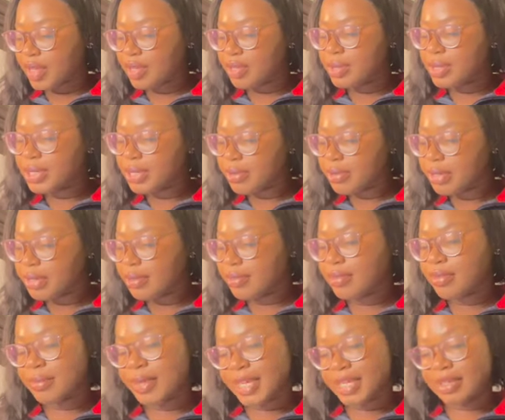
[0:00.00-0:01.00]
tutoring
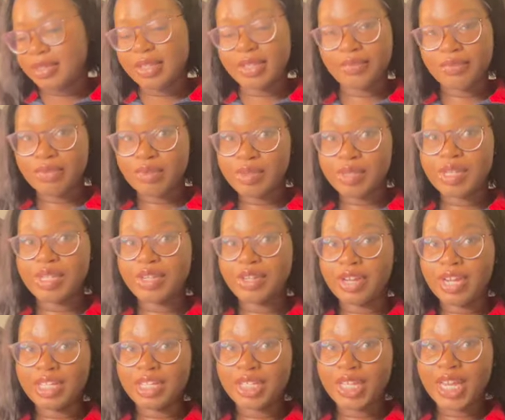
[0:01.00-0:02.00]
will make the difference in your
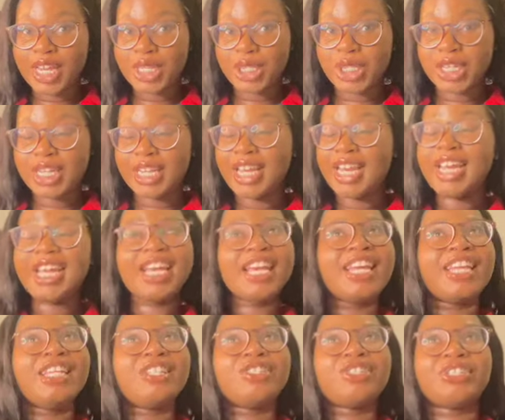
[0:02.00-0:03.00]
education,
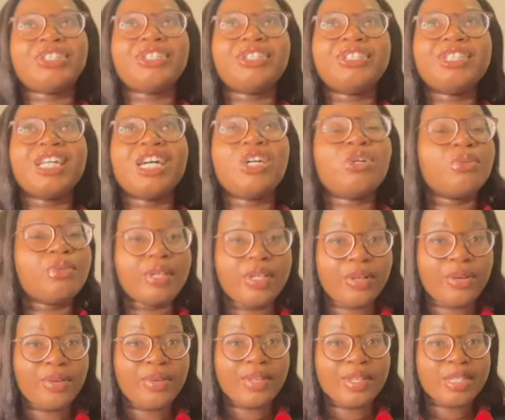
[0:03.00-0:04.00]
and it sure as hell
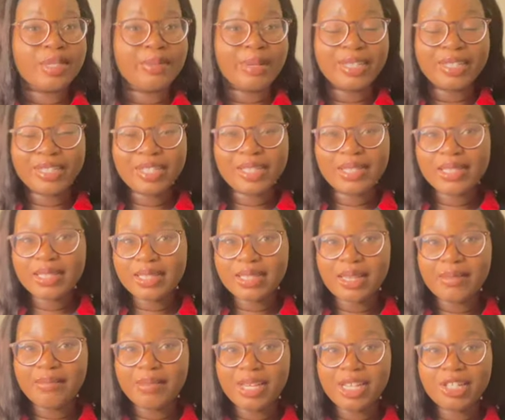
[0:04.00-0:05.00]
will. Especially as a
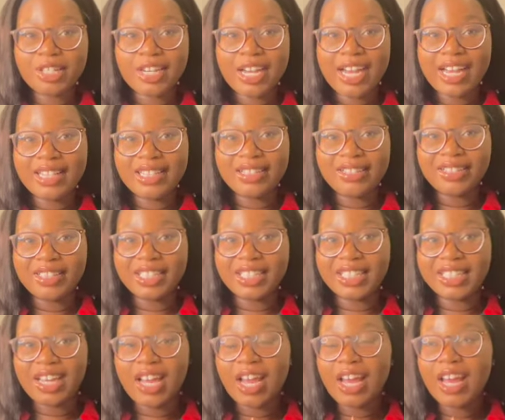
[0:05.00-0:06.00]
STEM major, I
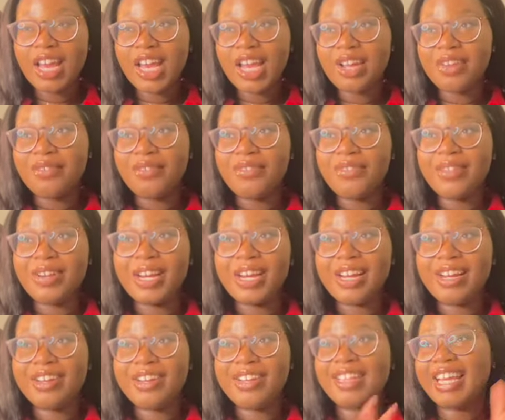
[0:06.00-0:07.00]
learned
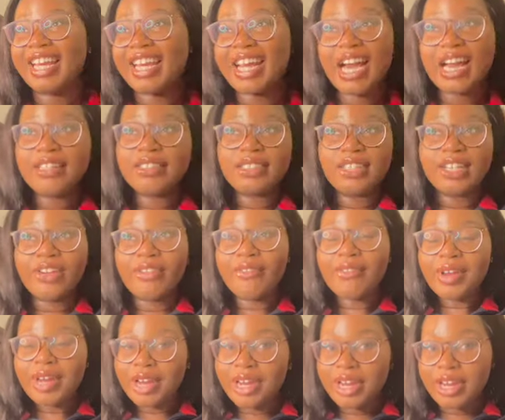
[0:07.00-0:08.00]

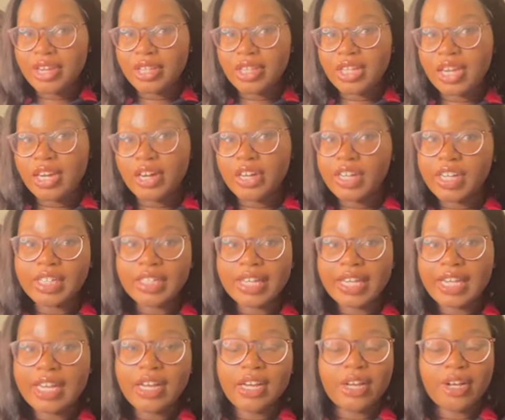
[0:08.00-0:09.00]
very early on,
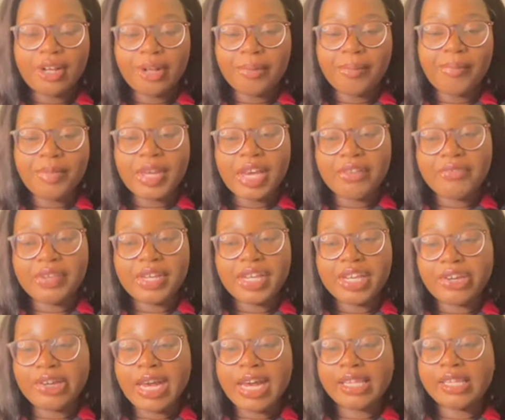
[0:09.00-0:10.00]
like
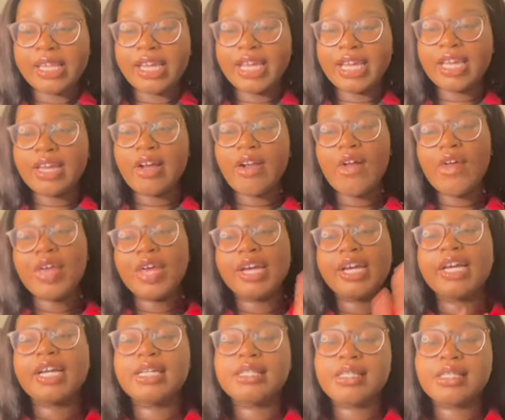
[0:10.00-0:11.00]
FAU had like
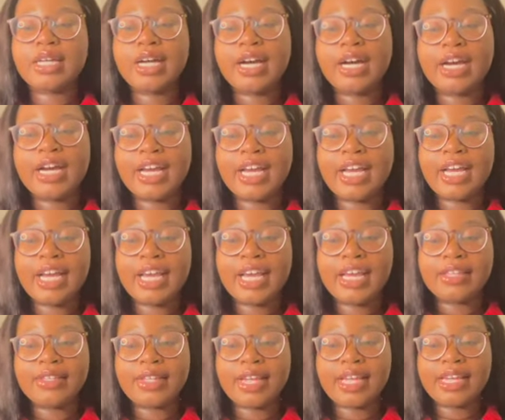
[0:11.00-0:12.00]
SI
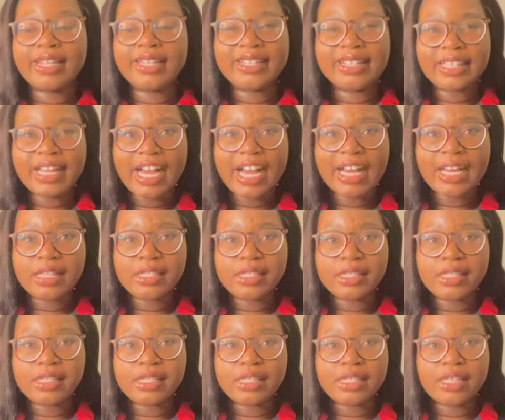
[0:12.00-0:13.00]
and like
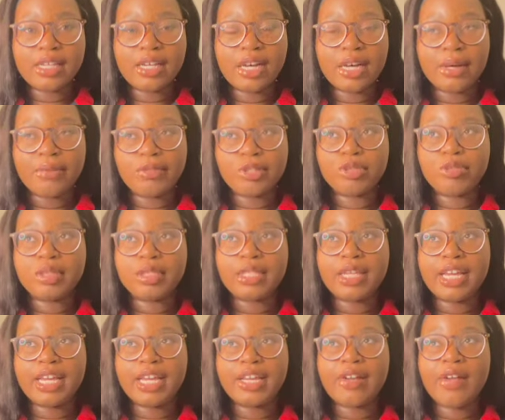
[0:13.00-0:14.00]
class, which was
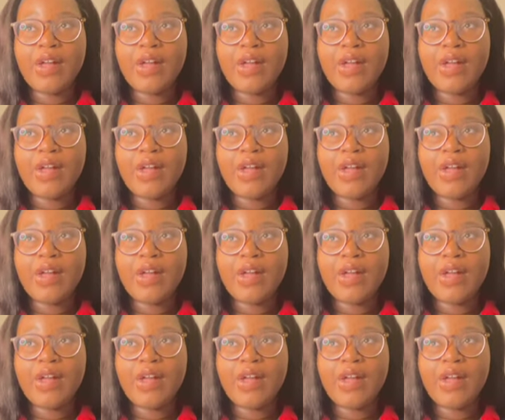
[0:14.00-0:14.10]
like